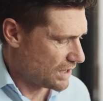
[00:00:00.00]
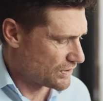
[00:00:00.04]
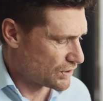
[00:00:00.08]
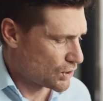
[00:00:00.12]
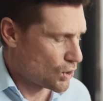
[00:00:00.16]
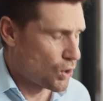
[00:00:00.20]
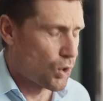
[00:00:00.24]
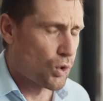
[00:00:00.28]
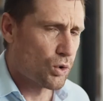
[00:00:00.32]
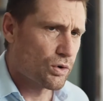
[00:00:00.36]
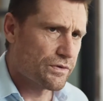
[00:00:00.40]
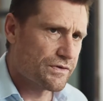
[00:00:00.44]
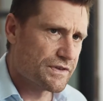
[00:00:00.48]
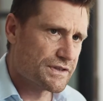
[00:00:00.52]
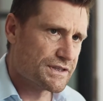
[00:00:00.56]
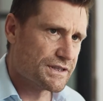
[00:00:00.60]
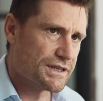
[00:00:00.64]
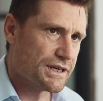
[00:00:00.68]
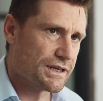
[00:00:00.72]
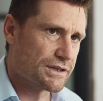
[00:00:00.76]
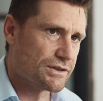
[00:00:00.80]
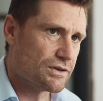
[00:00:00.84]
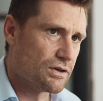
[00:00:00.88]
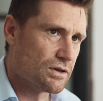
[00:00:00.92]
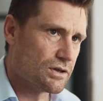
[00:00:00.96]
At the core of the
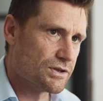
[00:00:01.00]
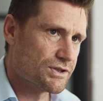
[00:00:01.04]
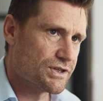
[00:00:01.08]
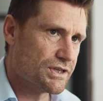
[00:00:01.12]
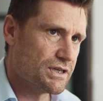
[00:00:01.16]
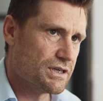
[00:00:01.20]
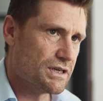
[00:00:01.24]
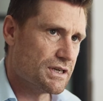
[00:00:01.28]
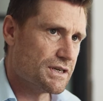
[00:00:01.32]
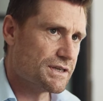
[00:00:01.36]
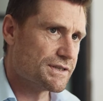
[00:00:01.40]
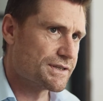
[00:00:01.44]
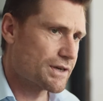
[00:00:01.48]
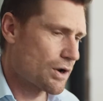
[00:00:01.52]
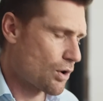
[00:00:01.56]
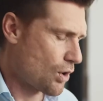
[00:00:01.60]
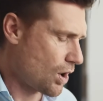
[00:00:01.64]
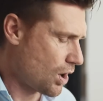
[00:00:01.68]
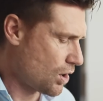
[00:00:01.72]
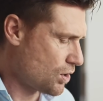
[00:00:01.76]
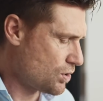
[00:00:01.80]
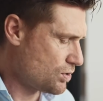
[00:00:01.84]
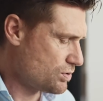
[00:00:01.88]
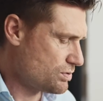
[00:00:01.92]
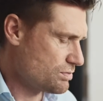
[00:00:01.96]
technology is our
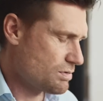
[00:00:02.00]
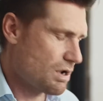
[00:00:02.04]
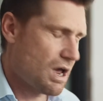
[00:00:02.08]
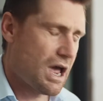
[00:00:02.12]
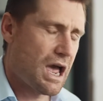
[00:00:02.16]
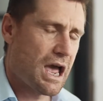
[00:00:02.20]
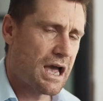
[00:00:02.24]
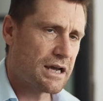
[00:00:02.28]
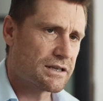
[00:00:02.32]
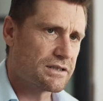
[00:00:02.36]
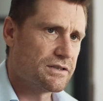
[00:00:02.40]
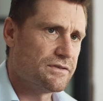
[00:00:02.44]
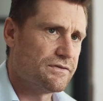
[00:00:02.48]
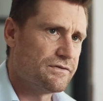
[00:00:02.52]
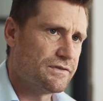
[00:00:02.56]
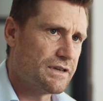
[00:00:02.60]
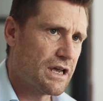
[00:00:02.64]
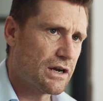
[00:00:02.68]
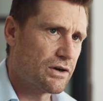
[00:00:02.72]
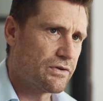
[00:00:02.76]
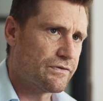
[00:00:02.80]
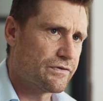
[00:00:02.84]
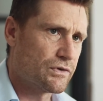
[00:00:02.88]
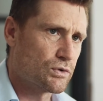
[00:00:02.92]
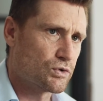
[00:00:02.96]
own active
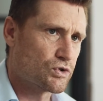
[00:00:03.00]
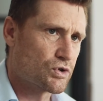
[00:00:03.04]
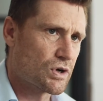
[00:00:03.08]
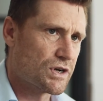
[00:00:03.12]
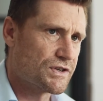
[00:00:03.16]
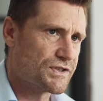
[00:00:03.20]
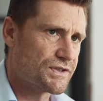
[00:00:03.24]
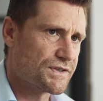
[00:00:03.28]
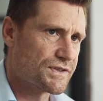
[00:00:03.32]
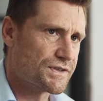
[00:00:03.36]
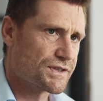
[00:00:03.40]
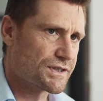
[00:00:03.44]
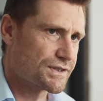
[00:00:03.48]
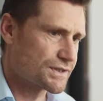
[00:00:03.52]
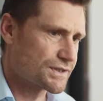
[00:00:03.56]
nanofiltration